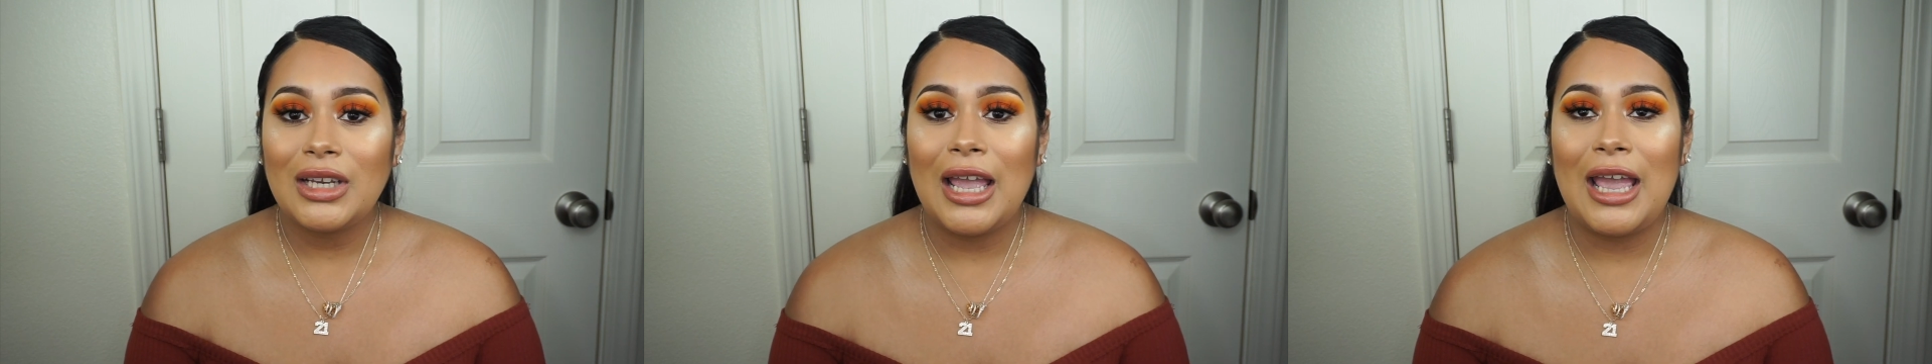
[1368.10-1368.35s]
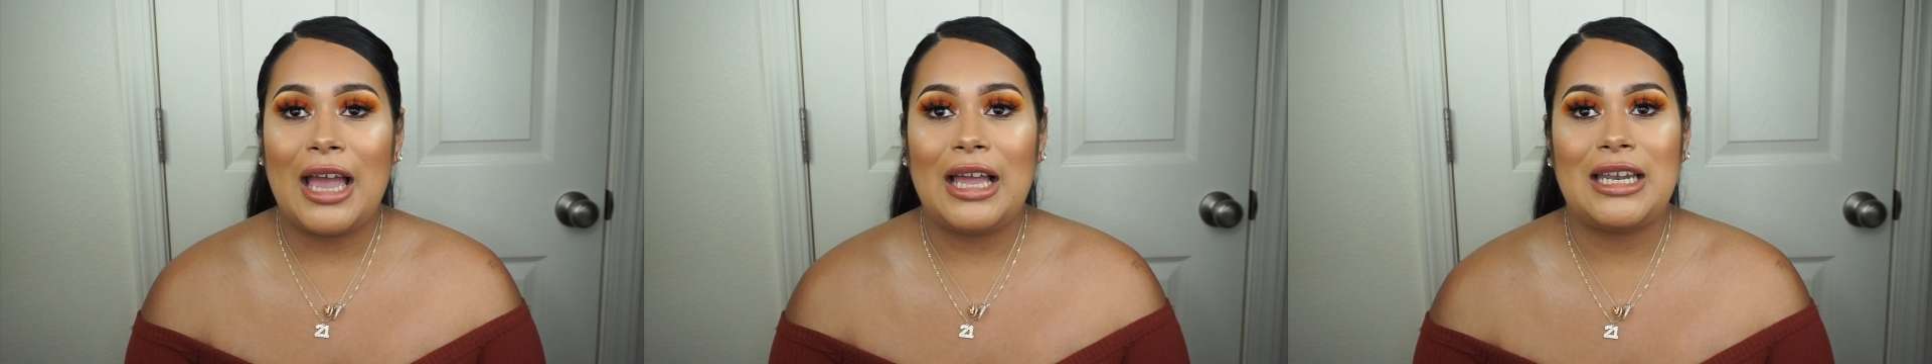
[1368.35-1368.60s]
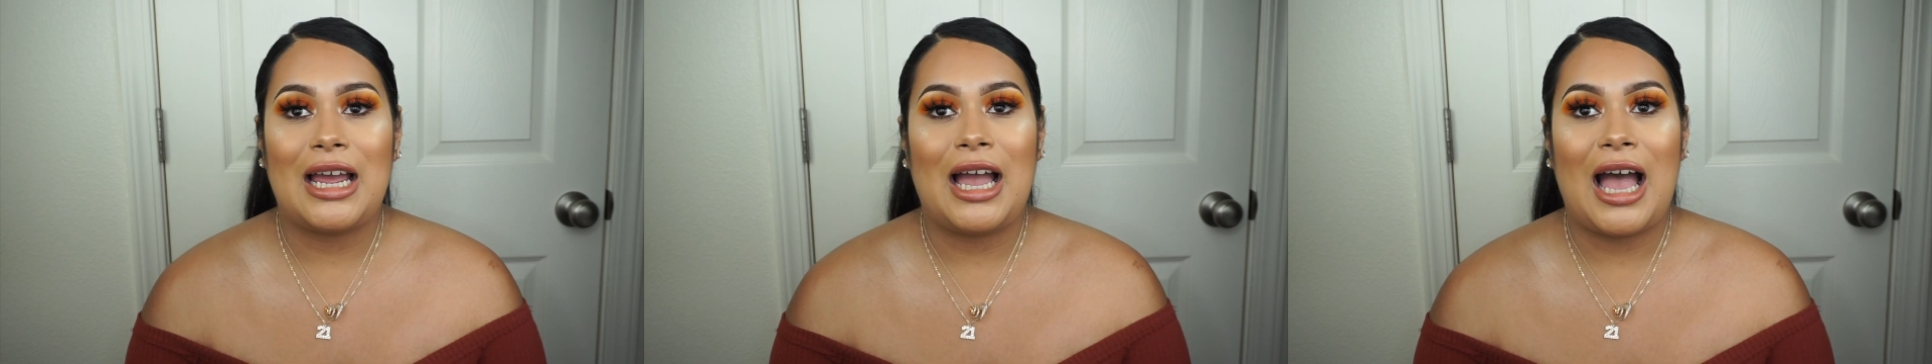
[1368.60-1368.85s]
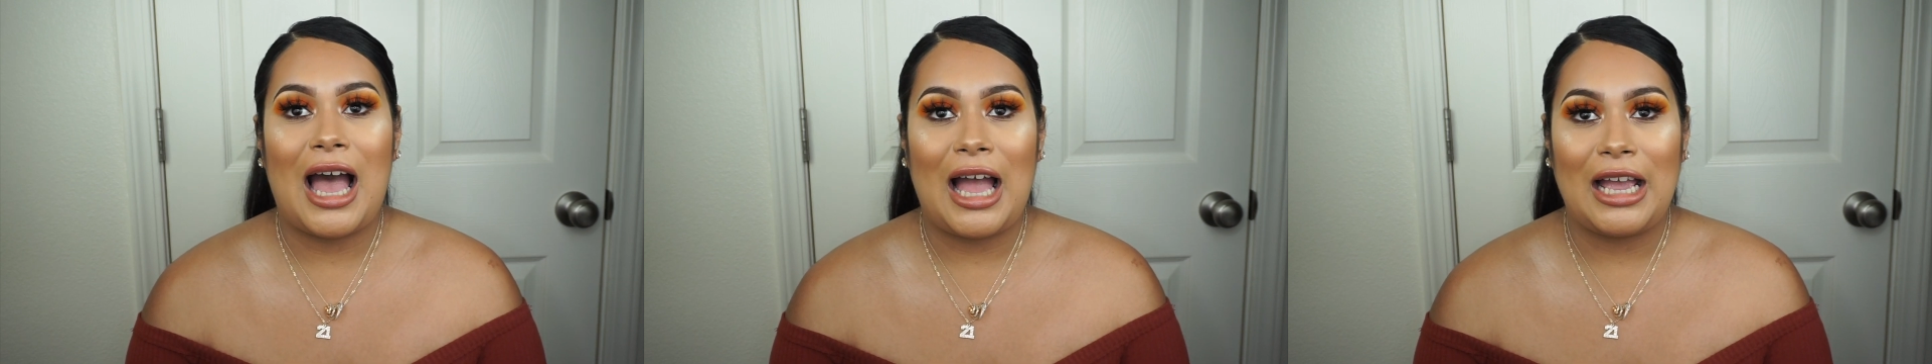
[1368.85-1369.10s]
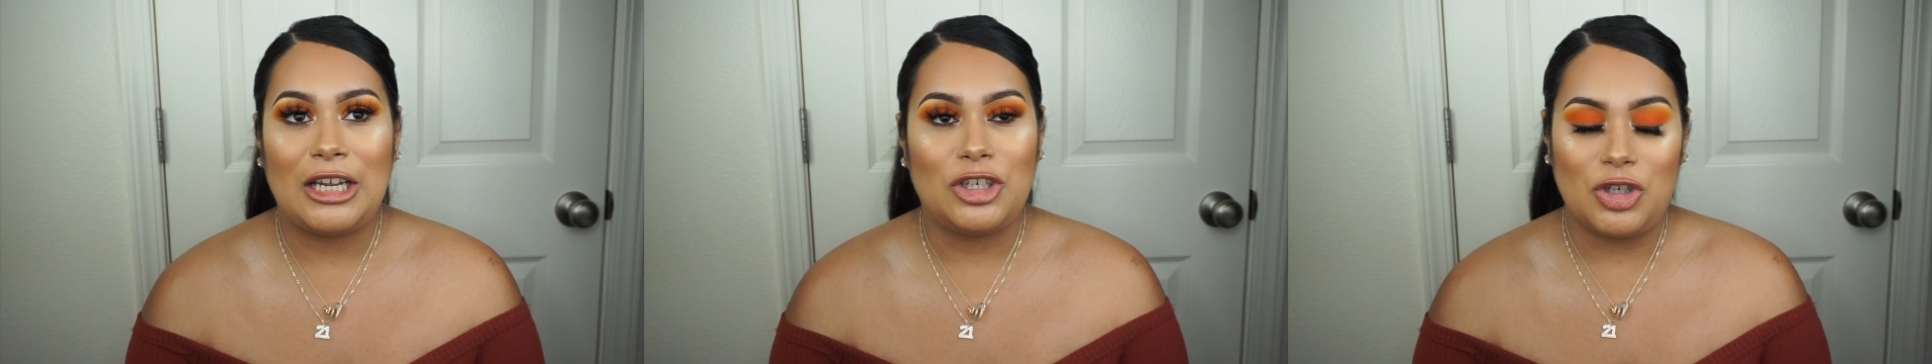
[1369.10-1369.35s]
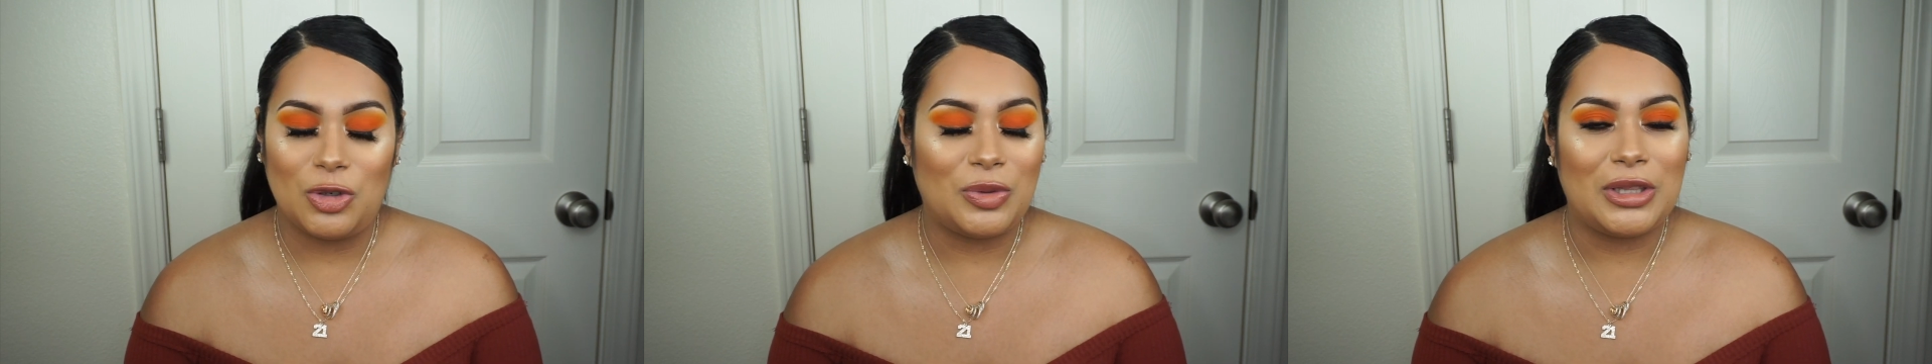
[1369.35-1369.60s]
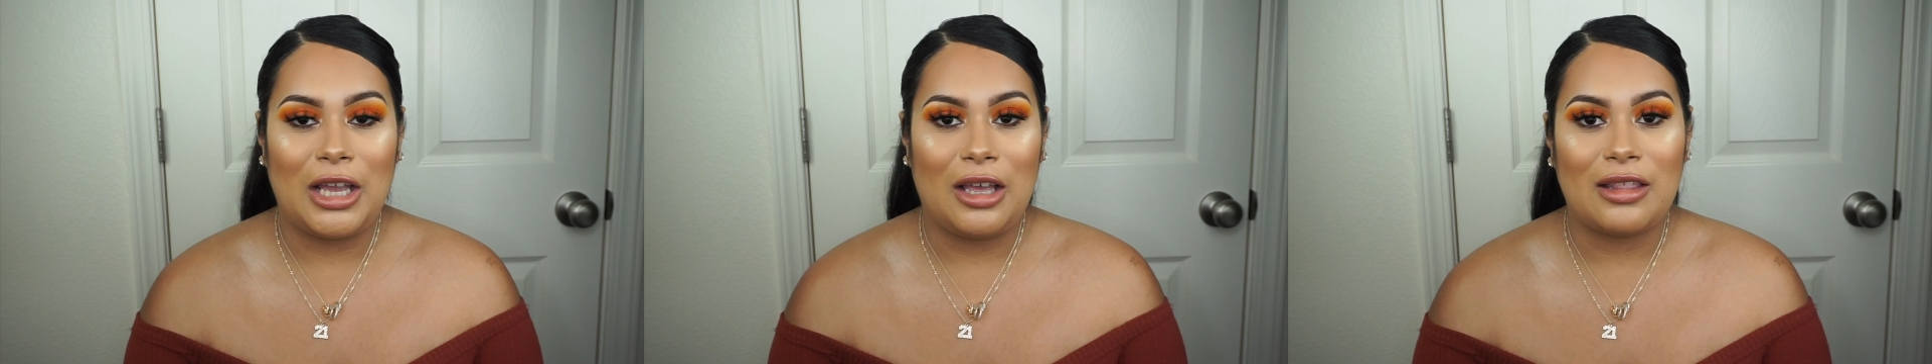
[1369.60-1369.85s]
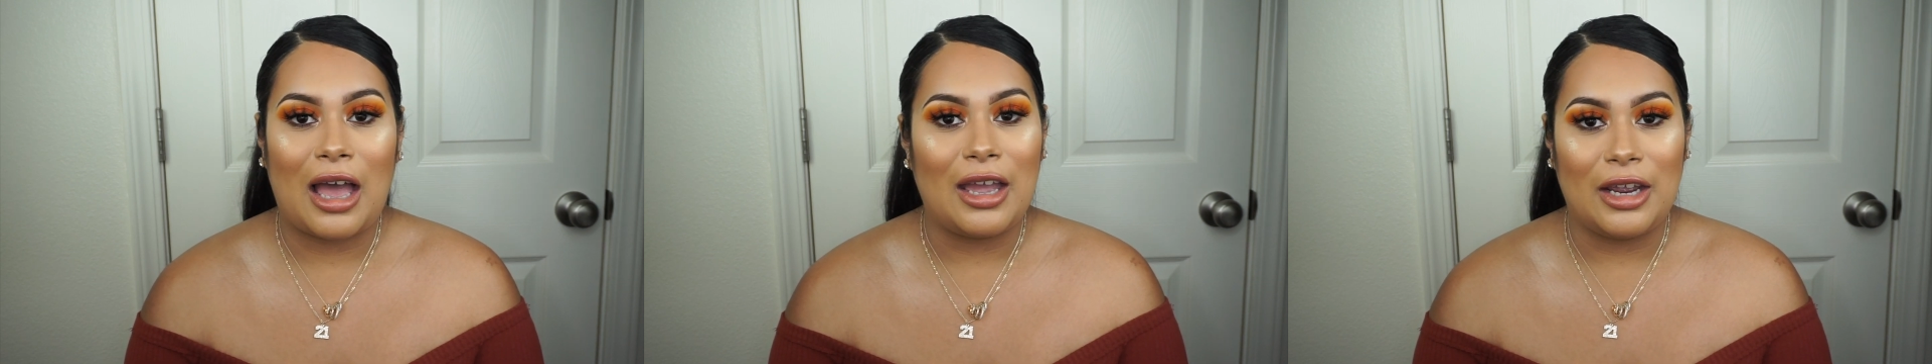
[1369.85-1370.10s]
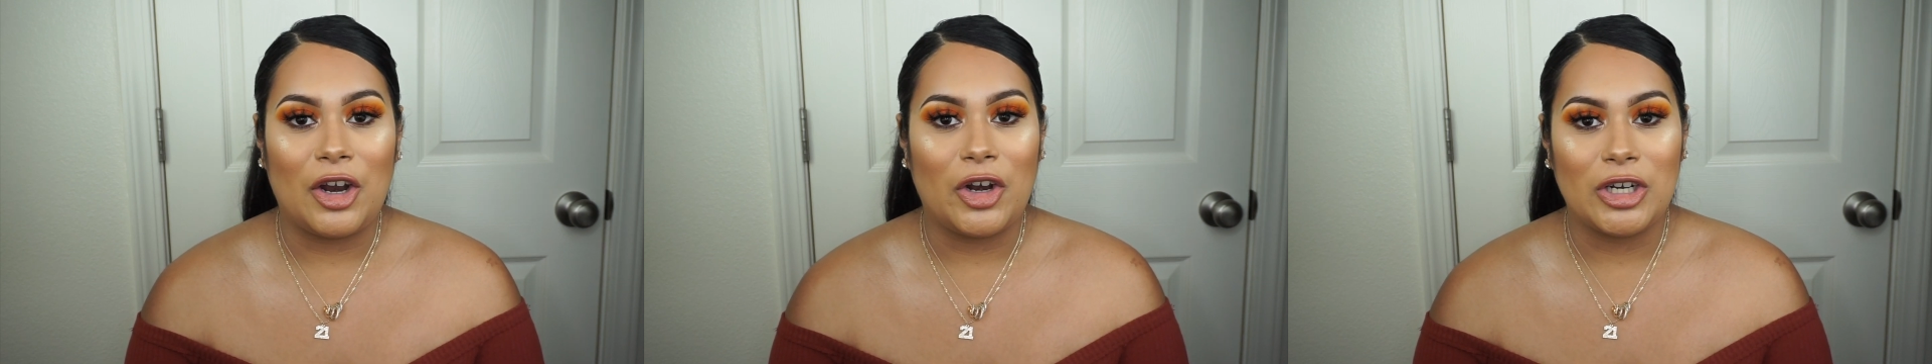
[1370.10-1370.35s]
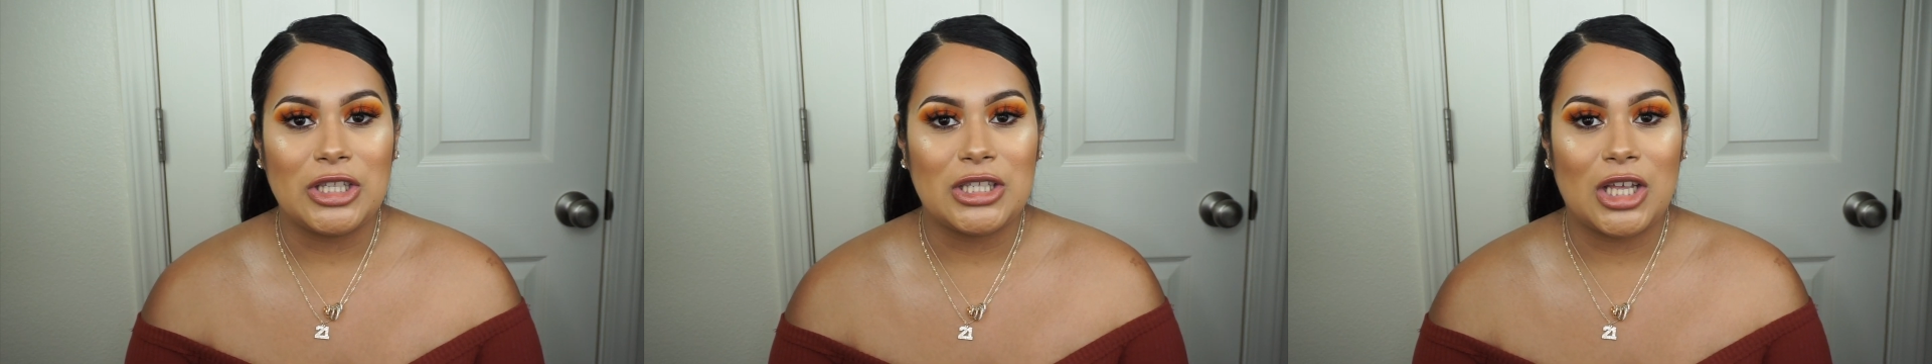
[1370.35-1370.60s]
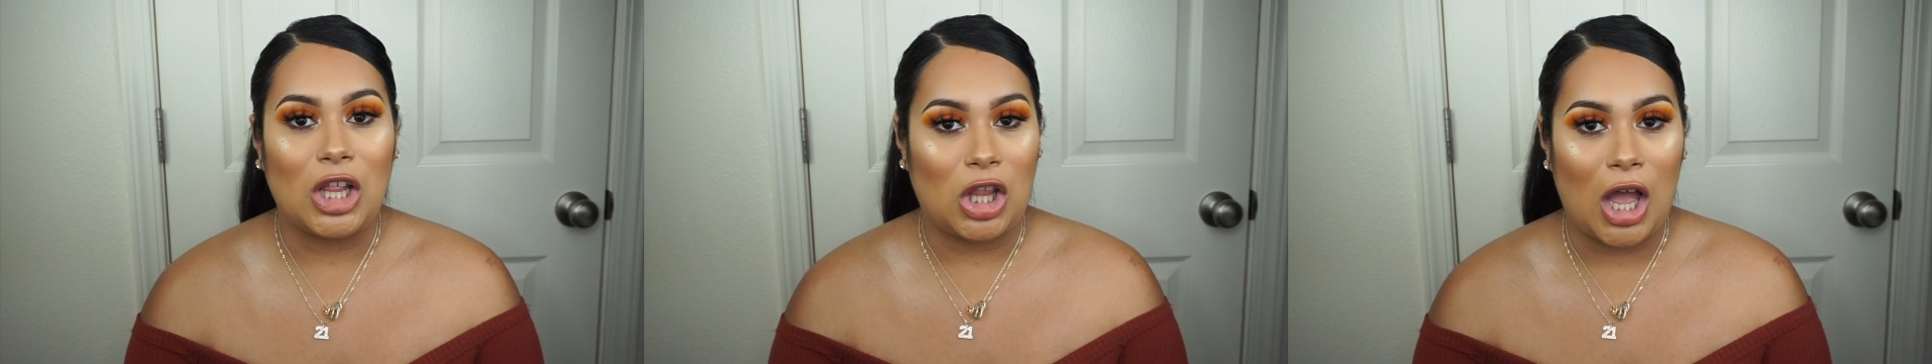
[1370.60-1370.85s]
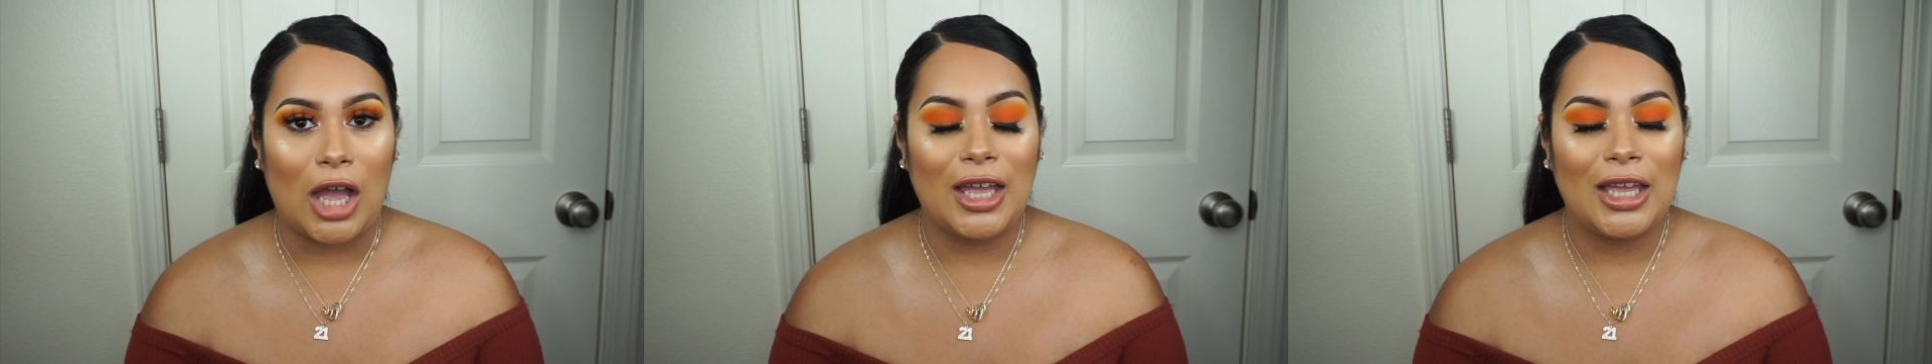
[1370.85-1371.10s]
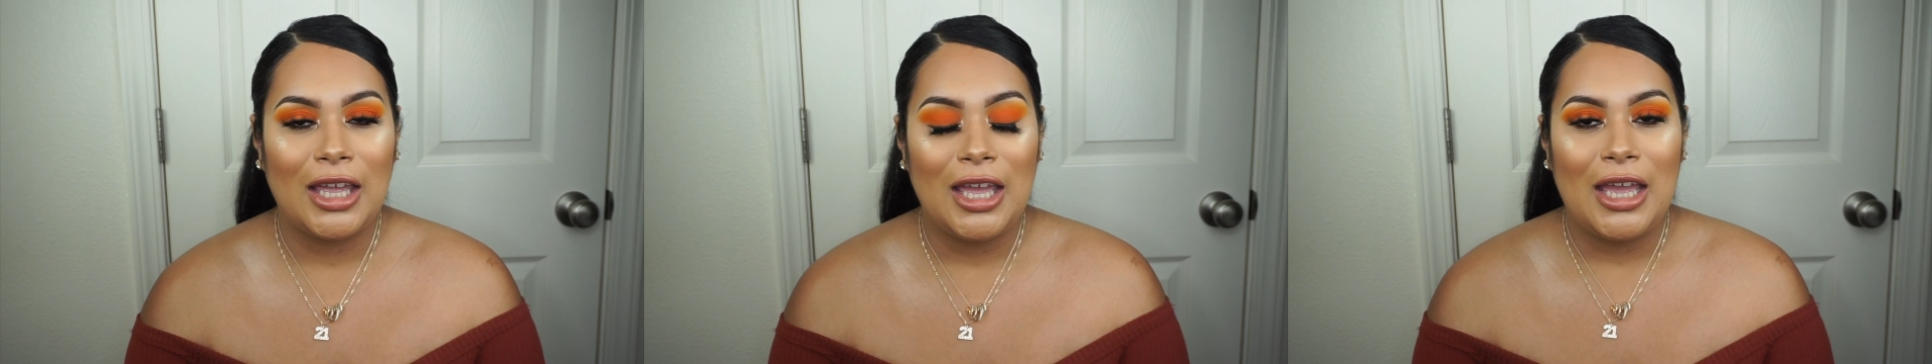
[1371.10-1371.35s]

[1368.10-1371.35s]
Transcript: And I do think that it hurts a lot,